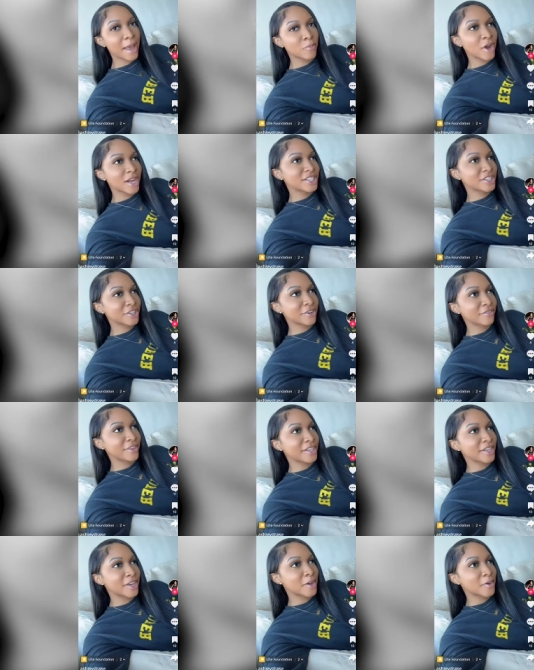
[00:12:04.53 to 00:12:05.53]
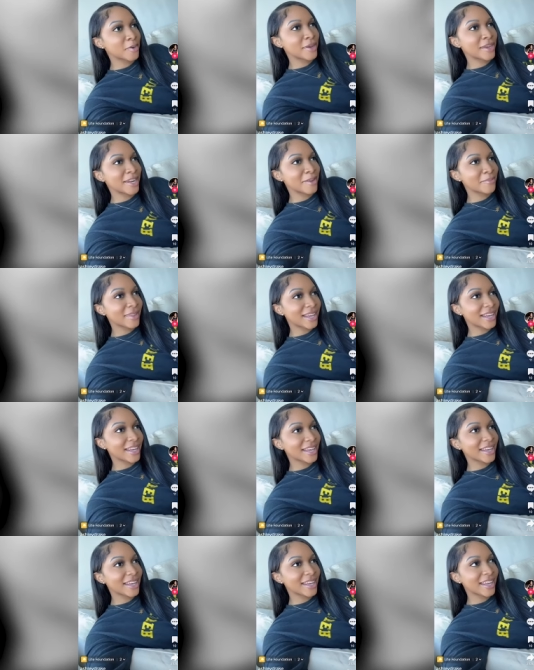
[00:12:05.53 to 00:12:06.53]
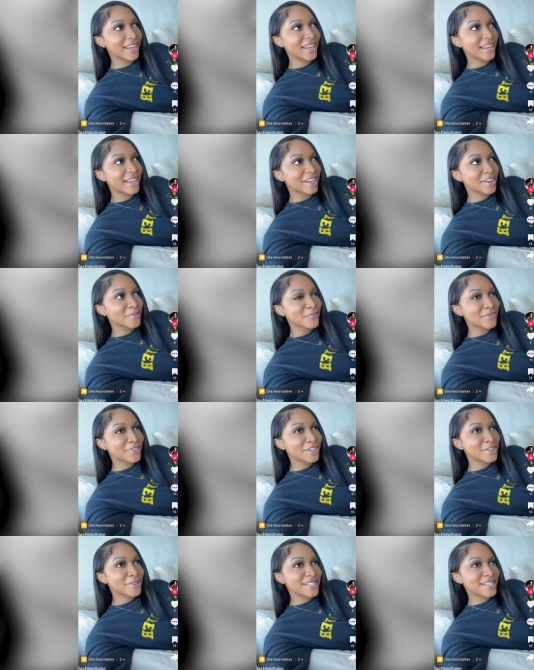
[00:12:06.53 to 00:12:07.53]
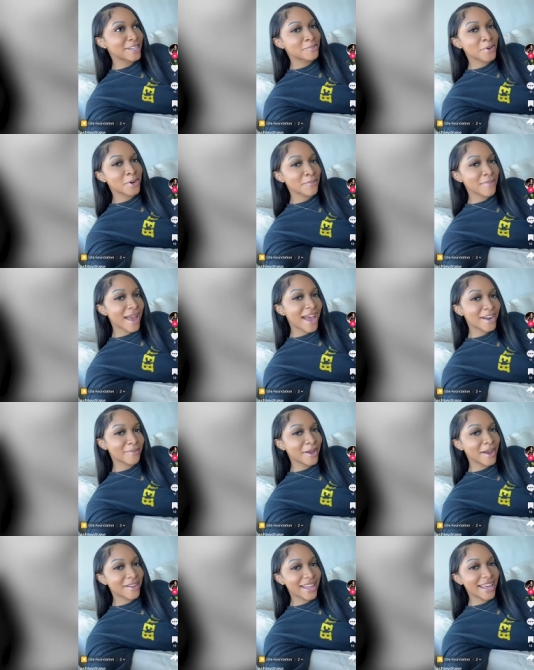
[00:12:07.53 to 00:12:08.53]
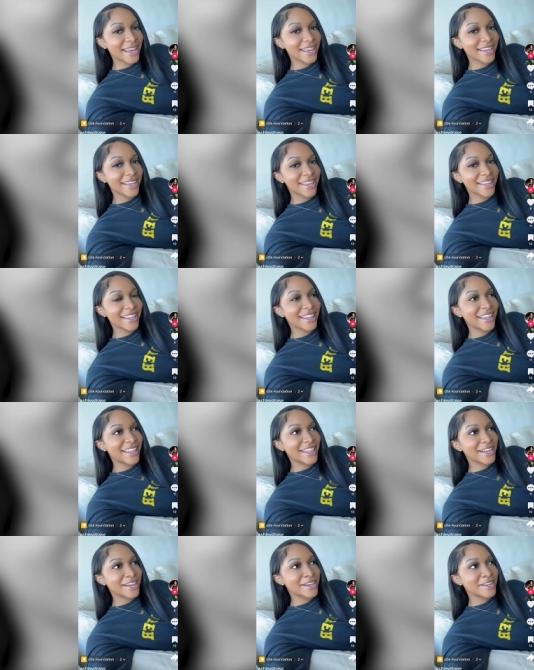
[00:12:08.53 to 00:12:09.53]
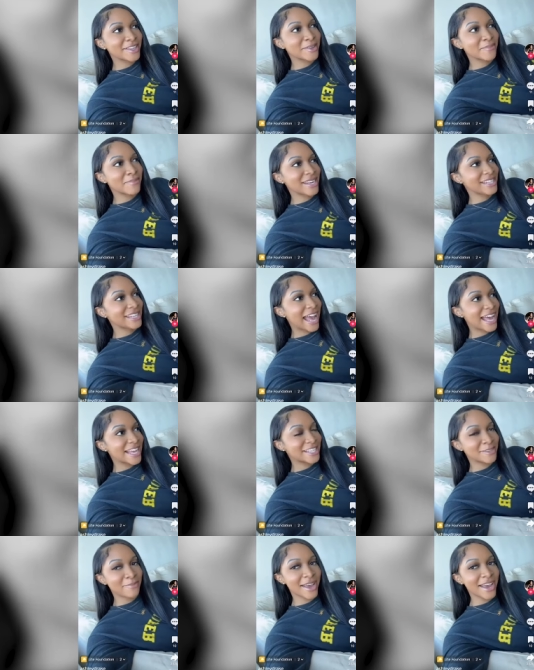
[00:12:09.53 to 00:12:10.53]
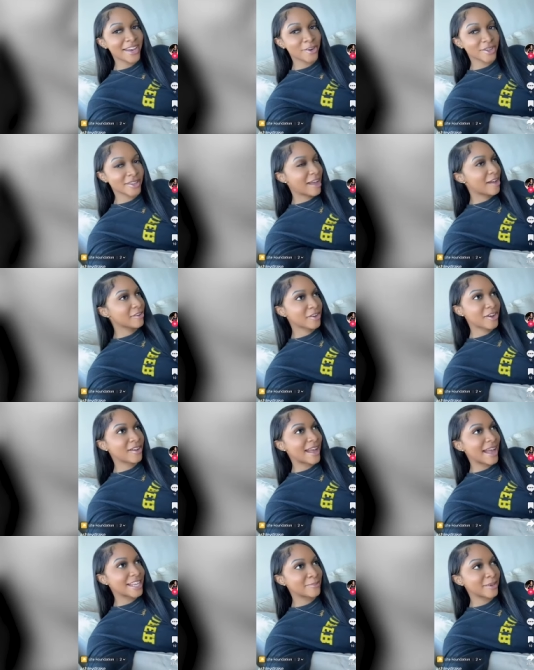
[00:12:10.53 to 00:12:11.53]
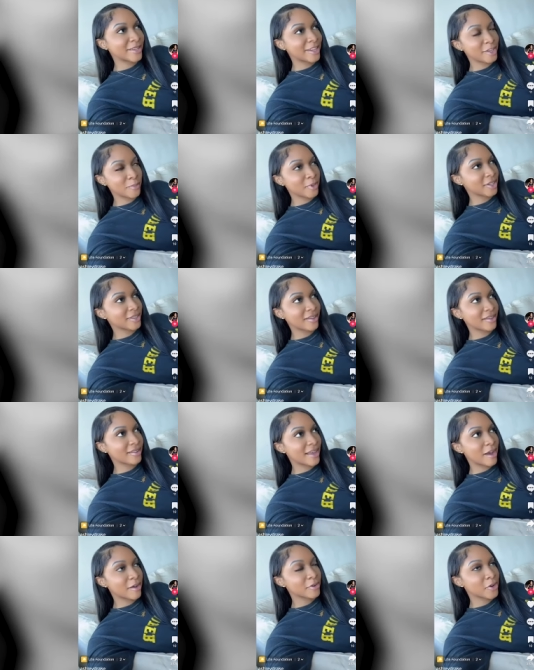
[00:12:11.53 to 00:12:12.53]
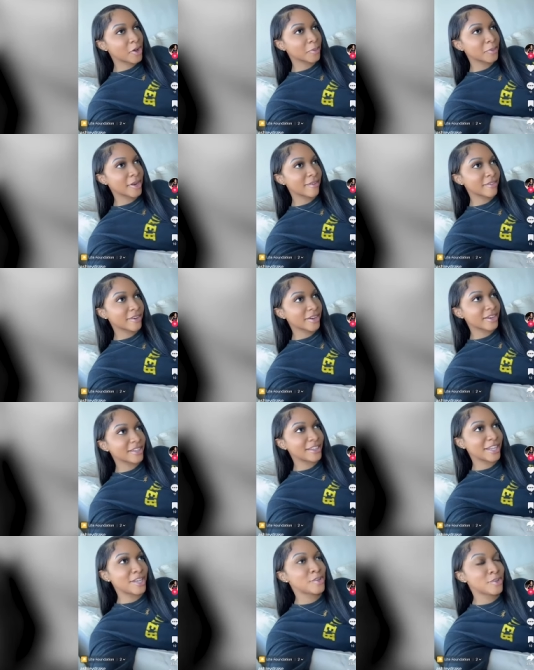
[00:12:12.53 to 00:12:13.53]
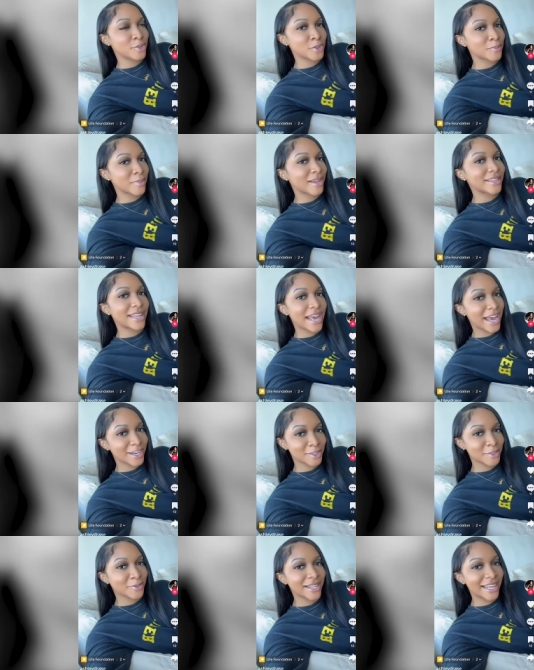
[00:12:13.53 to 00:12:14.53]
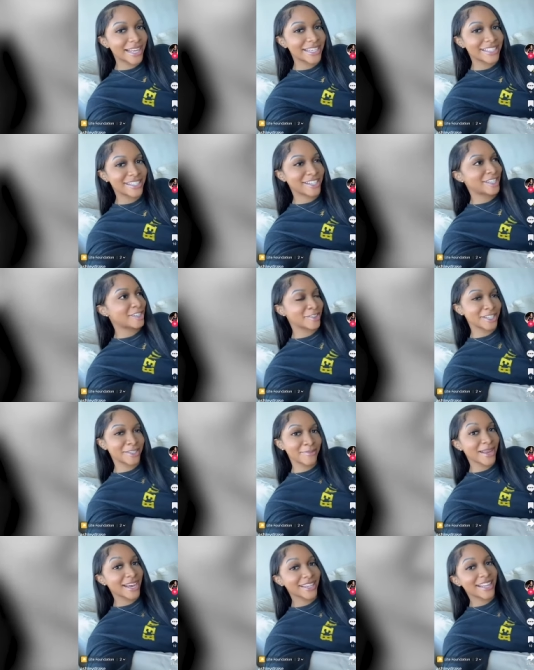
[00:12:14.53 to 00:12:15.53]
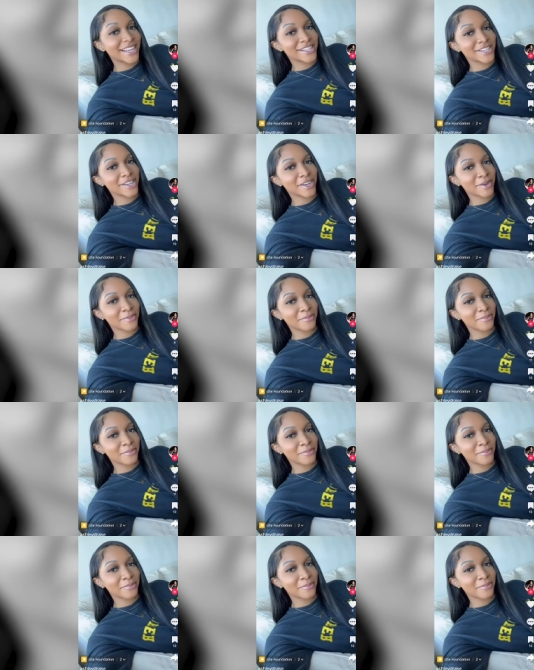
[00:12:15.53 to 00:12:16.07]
I'm watching your video and I'm like, you seem more mad about like the the money aspect or the alcohol aspect that you bought the, the alcohol or whatever than you do about the actual like disrespect that took